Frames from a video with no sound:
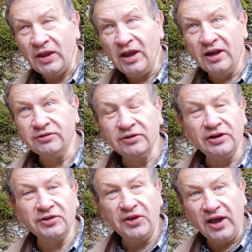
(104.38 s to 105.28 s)
and only
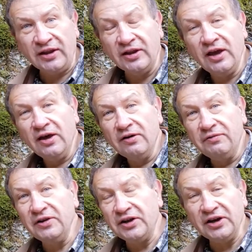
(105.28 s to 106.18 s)
then
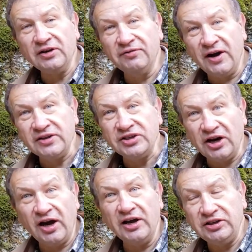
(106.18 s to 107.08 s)
will require the
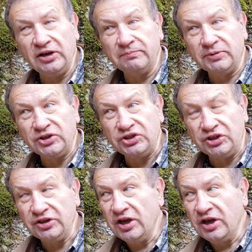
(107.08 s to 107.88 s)
high temperature.